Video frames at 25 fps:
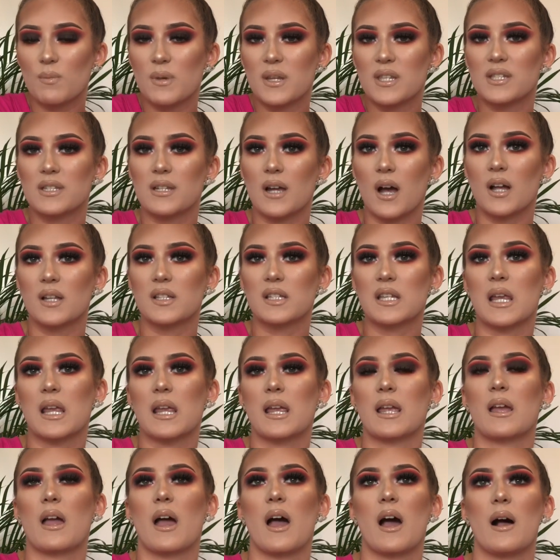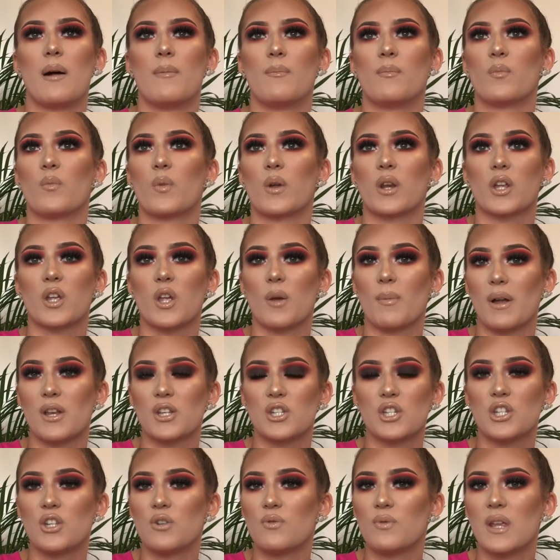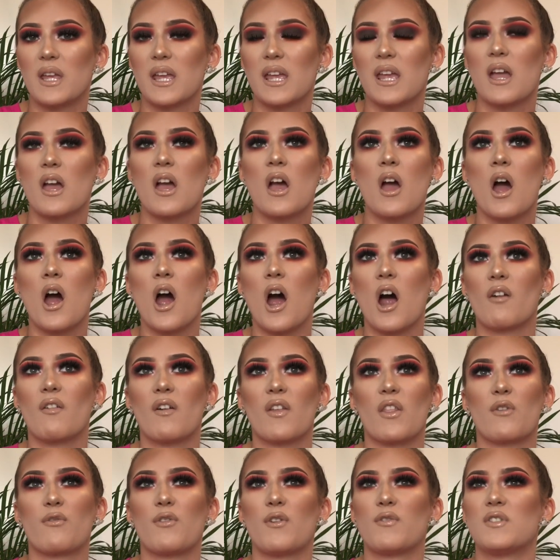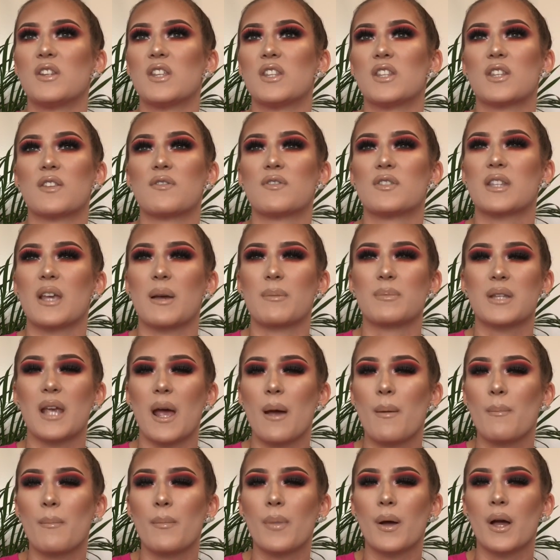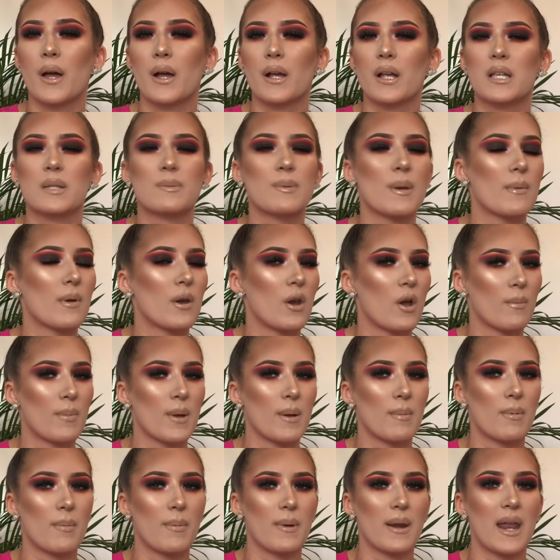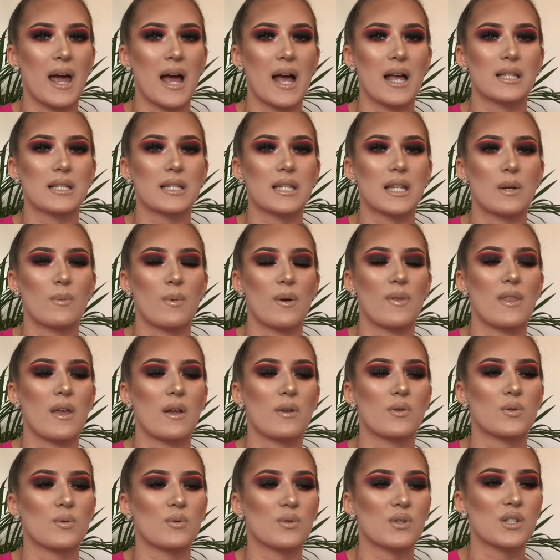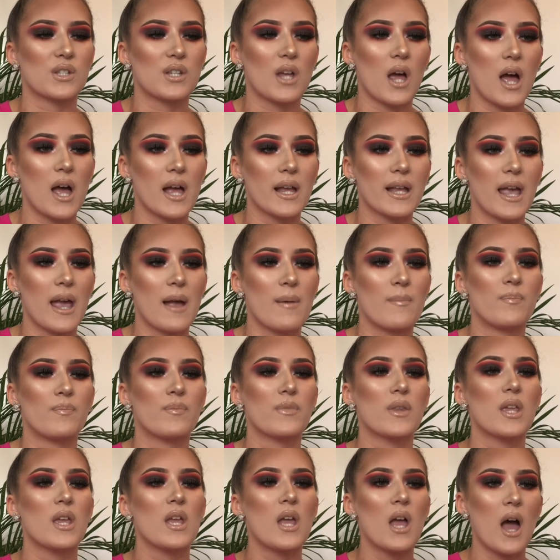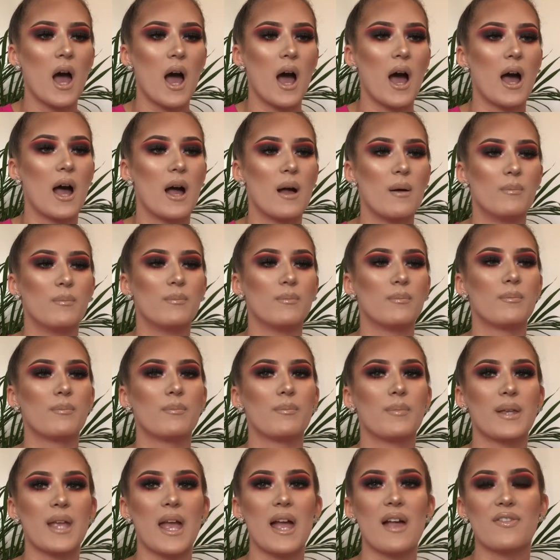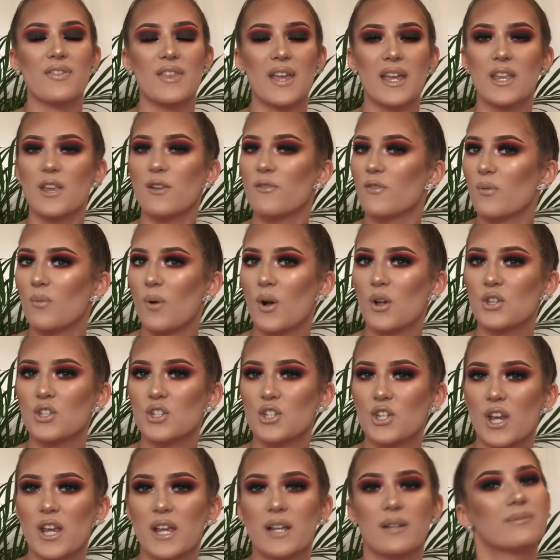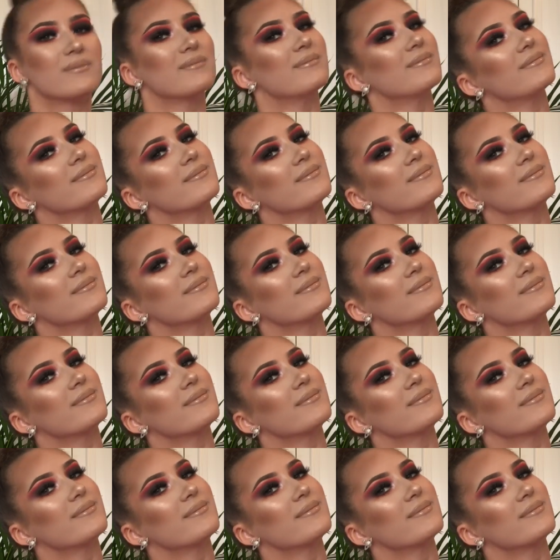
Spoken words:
will be starting when I go back to uni around the 15th of September, because a lot of people have been asking when those will start again. But yeah, thank you for watching.